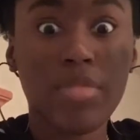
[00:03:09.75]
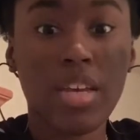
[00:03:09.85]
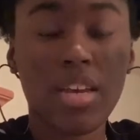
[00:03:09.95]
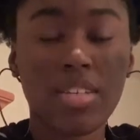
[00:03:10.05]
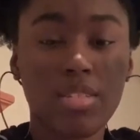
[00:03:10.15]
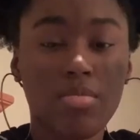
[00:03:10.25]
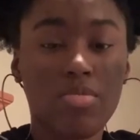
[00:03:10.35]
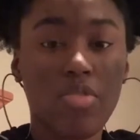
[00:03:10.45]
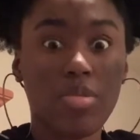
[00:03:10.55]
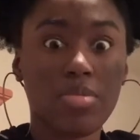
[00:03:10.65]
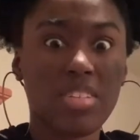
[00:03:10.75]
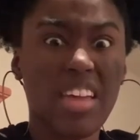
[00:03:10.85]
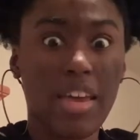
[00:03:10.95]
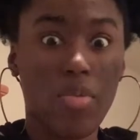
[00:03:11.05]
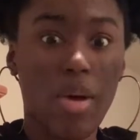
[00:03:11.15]
customs forms
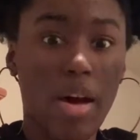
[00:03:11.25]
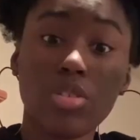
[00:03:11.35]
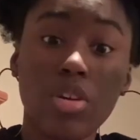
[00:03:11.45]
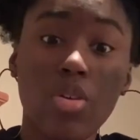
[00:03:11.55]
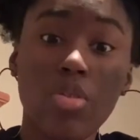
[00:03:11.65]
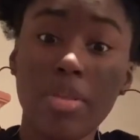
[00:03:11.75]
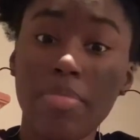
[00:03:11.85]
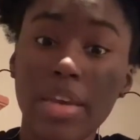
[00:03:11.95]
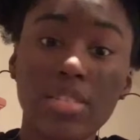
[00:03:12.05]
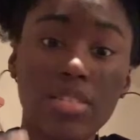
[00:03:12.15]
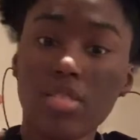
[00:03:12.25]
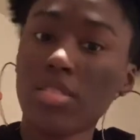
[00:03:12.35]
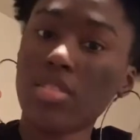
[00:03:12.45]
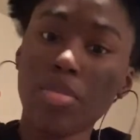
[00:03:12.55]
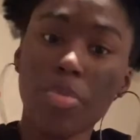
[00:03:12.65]
take a while. So, it makes
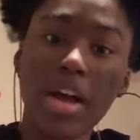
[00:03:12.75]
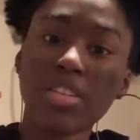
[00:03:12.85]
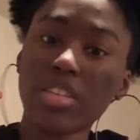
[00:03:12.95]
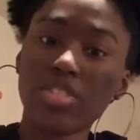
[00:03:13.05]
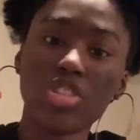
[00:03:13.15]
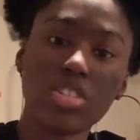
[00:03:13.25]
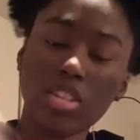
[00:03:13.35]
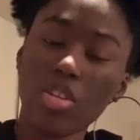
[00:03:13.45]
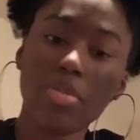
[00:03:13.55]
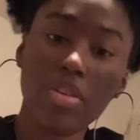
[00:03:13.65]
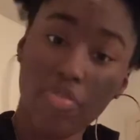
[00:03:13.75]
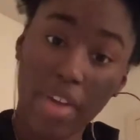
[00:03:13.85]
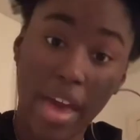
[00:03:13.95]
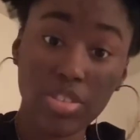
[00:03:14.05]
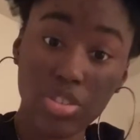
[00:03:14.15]
the process just a little bit
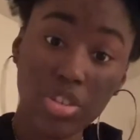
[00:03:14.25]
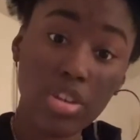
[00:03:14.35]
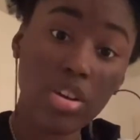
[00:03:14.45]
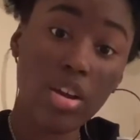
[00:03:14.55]
faster.